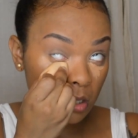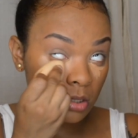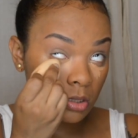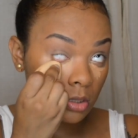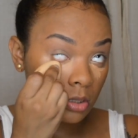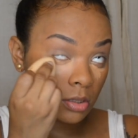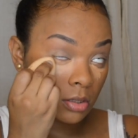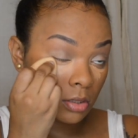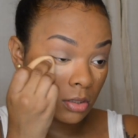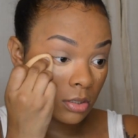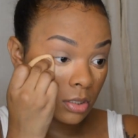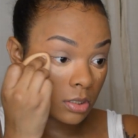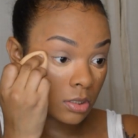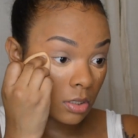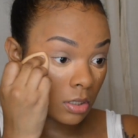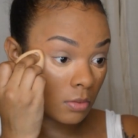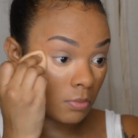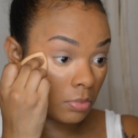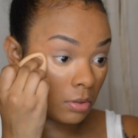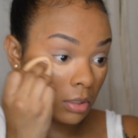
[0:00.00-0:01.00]
And you're just
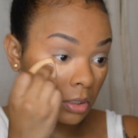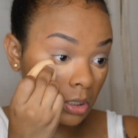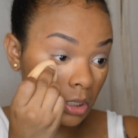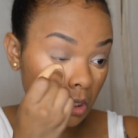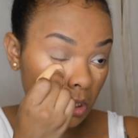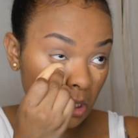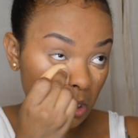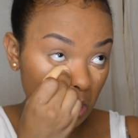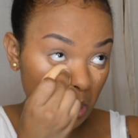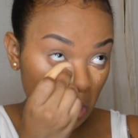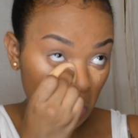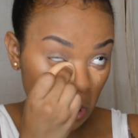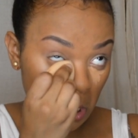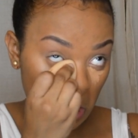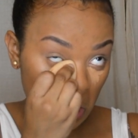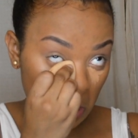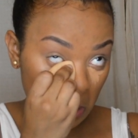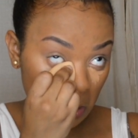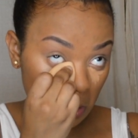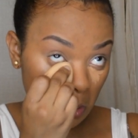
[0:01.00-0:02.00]
going to blend that in
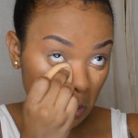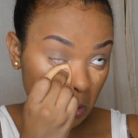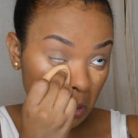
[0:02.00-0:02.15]
there.